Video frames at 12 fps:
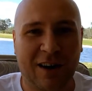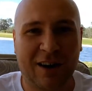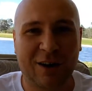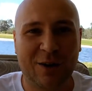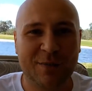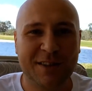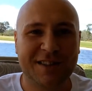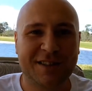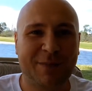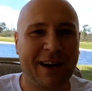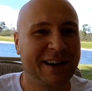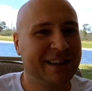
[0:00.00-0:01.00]
Colombian
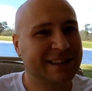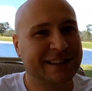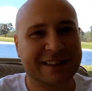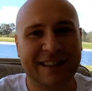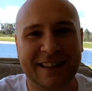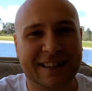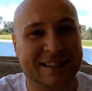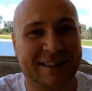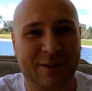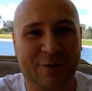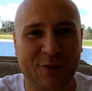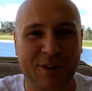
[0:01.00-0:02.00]
Spanish, it's
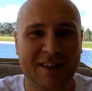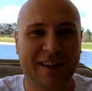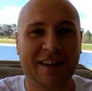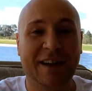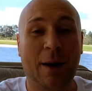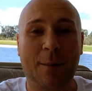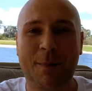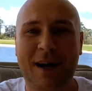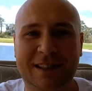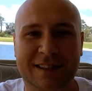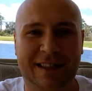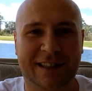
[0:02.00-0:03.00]
different than
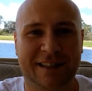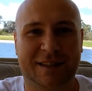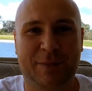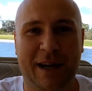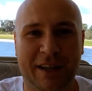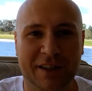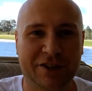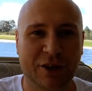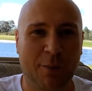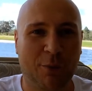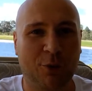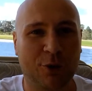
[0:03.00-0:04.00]
Mexican
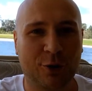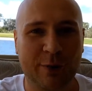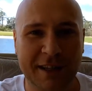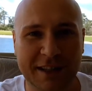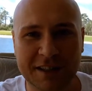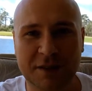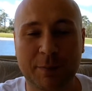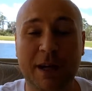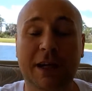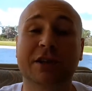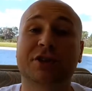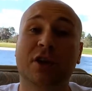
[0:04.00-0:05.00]
Spanish. Puerto Rican
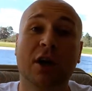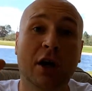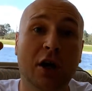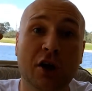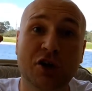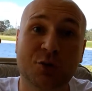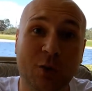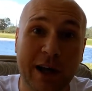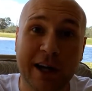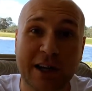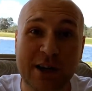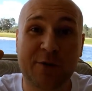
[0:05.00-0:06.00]
Spanish is
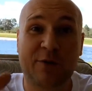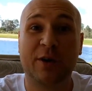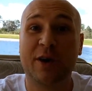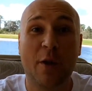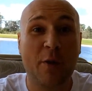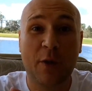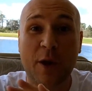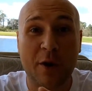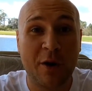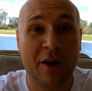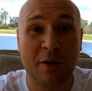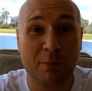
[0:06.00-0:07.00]
way different
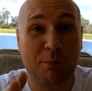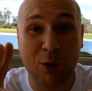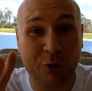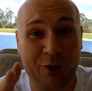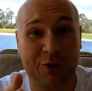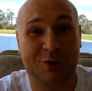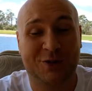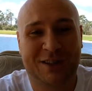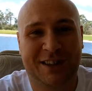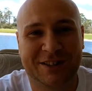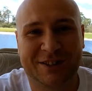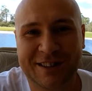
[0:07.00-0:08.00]
than both of those
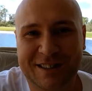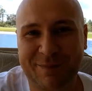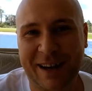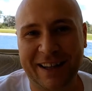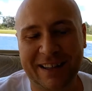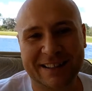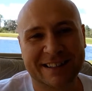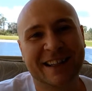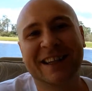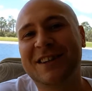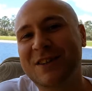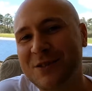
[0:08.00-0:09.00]
countries' Spanish.
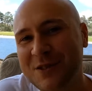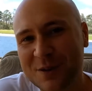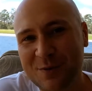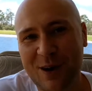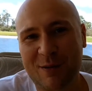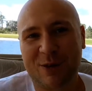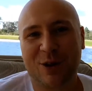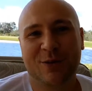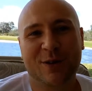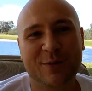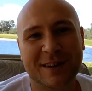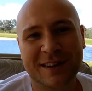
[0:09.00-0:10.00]
Do you see where I'm
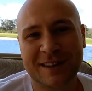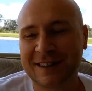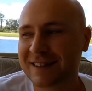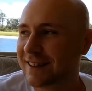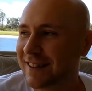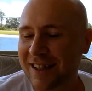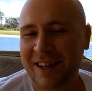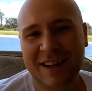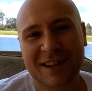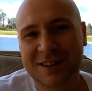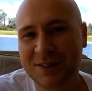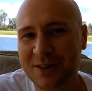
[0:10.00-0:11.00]
going with this?
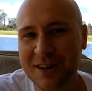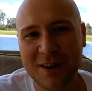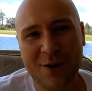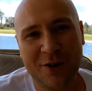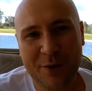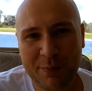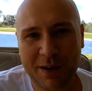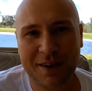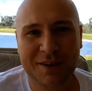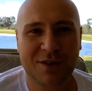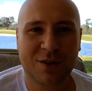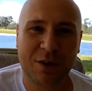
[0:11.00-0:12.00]
So it all
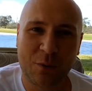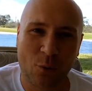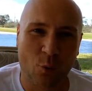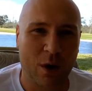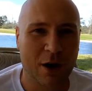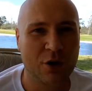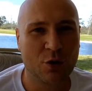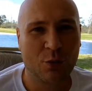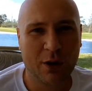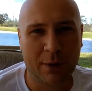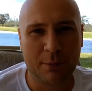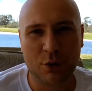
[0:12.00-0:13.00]
depends on where you
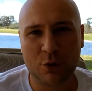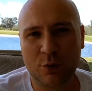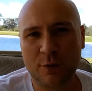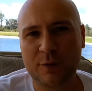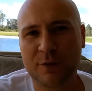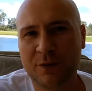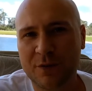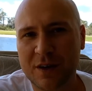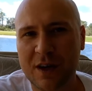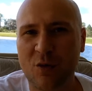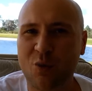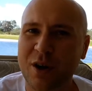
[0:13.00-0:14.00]
want to move
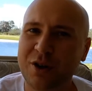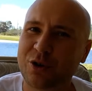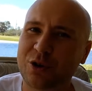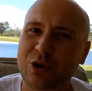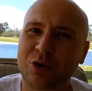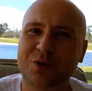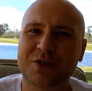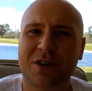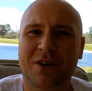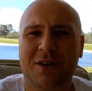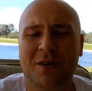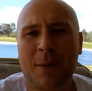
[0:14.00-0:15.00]
and what your goals
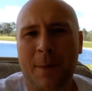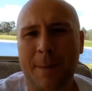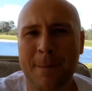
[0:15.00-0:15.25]
are.